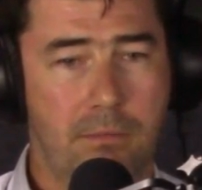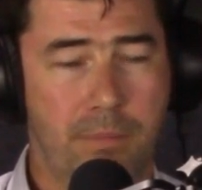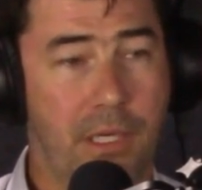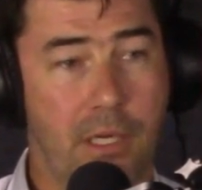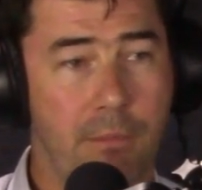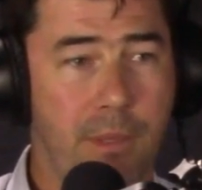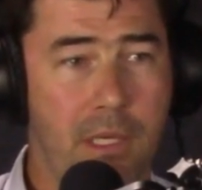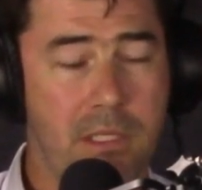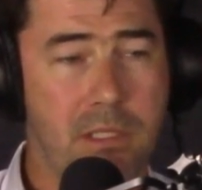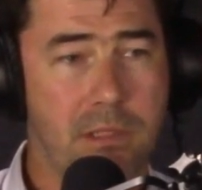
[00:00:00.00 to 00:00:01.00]
bigger
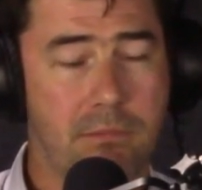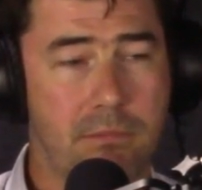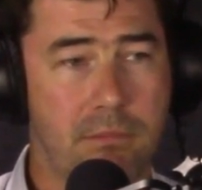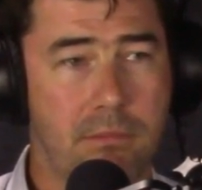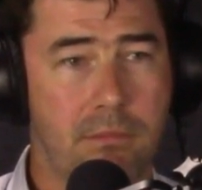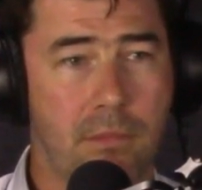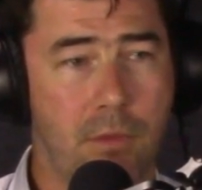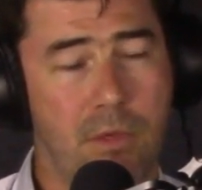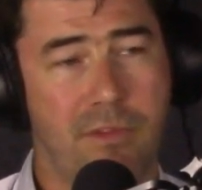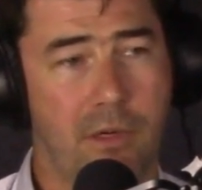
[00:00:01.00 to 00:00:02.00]
companies
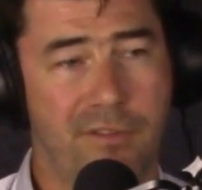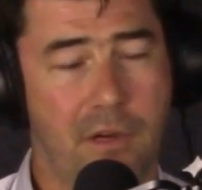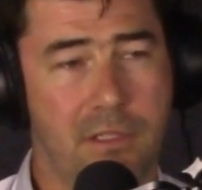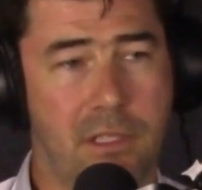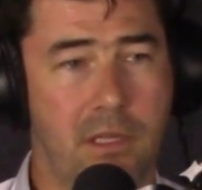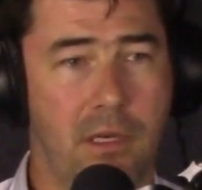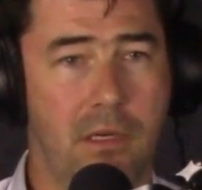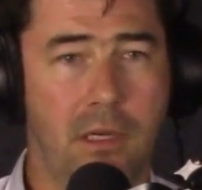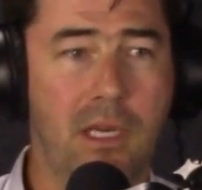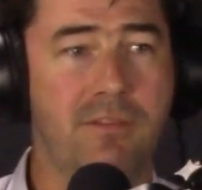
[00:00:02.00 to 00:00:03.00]
who move a lot faster
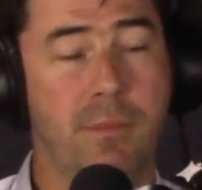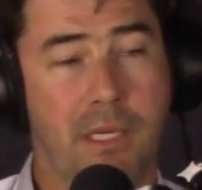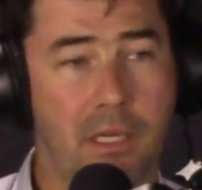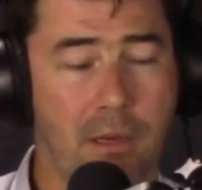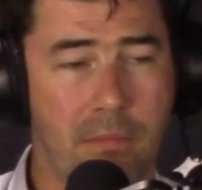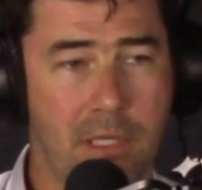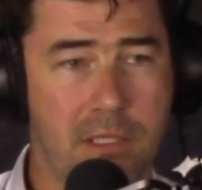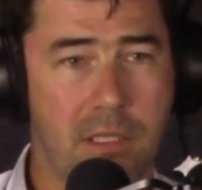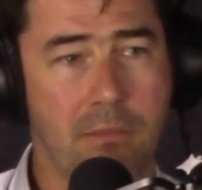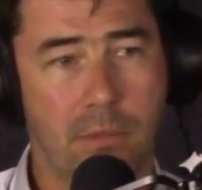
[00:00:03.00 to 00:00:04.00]
than even bigger
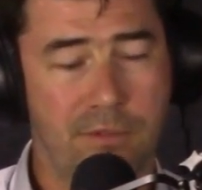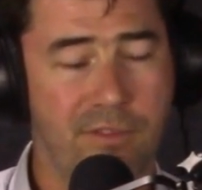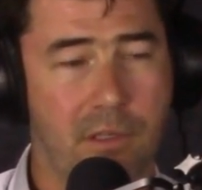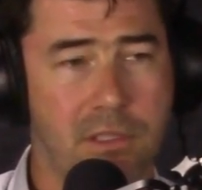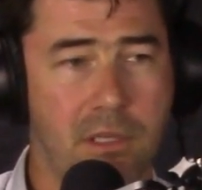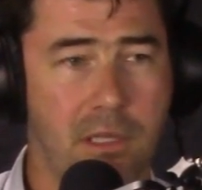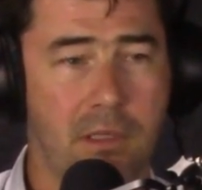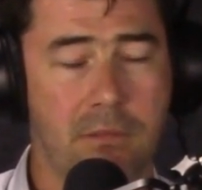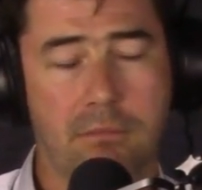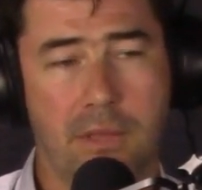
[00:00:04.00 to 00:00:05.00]
companies that move faster
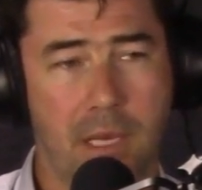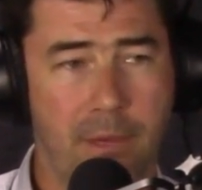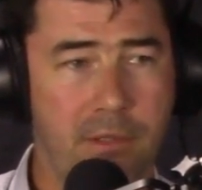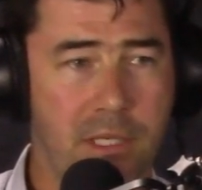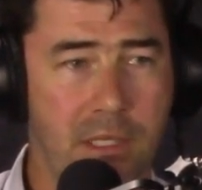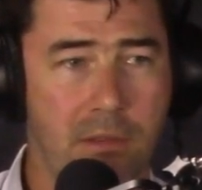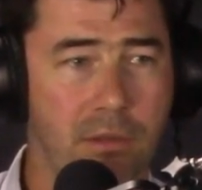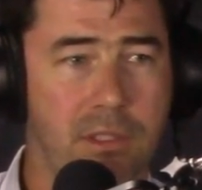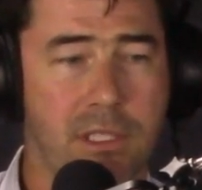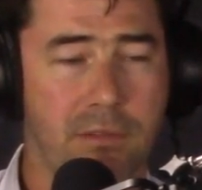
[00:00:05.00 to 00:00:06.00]
than the MOD or
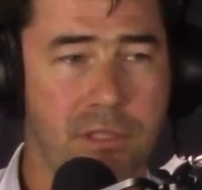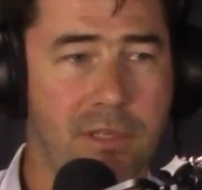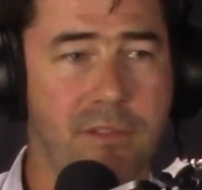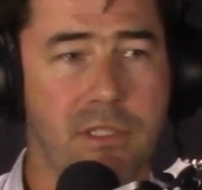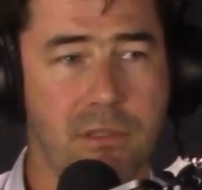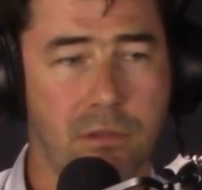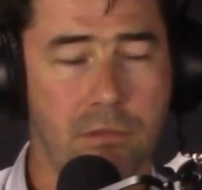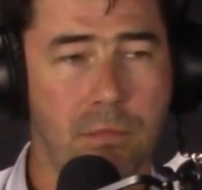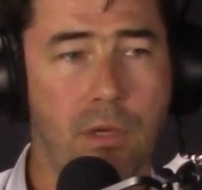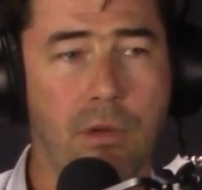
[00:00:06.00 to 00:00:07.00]
the single services
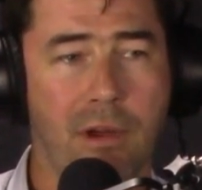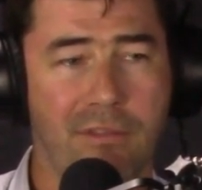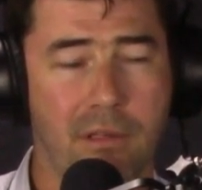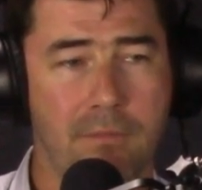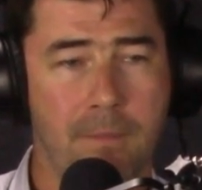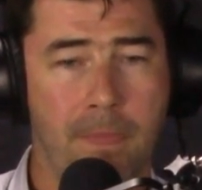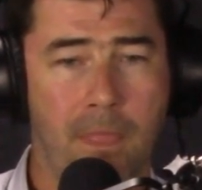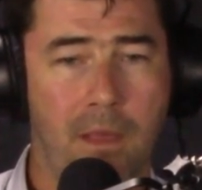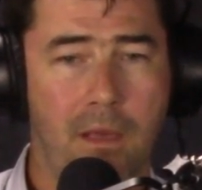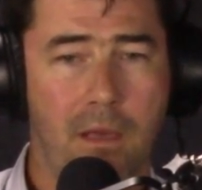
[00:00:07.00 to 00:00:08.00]
or whoever.
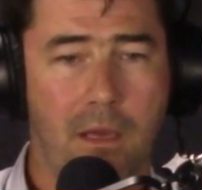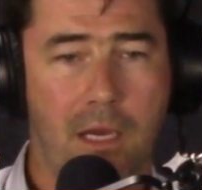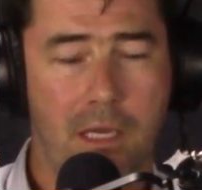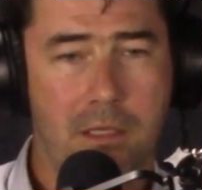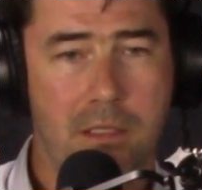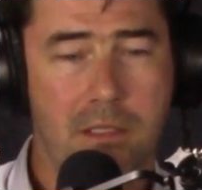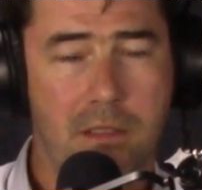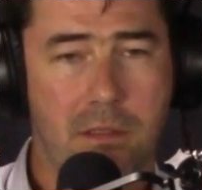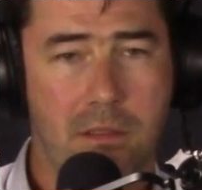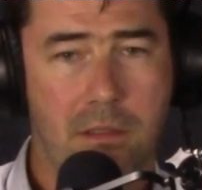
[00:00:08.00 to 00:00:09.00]
And
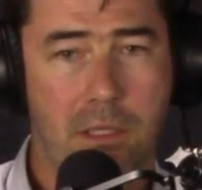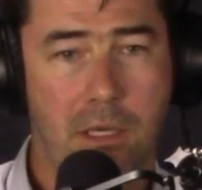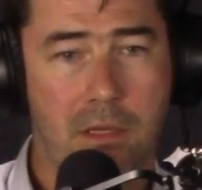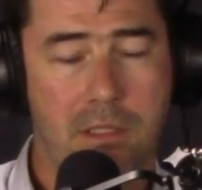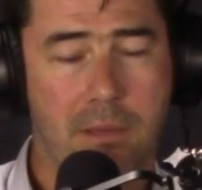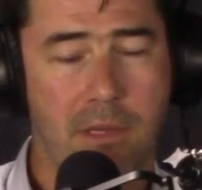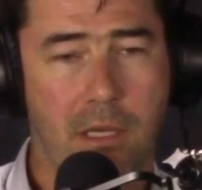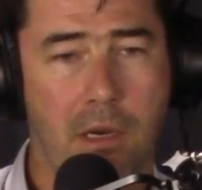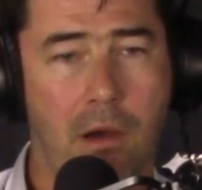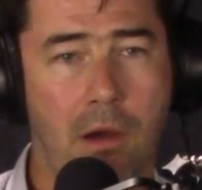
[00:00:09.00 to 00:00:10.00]
you know, the, some of the
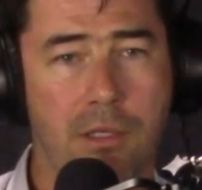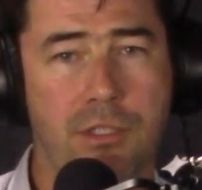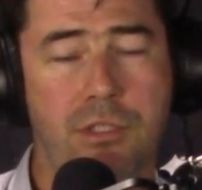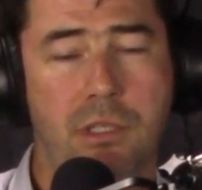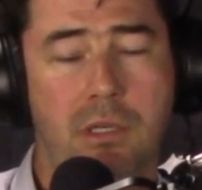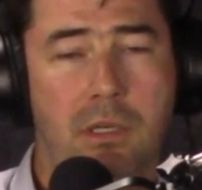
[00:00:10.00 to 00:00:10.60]
large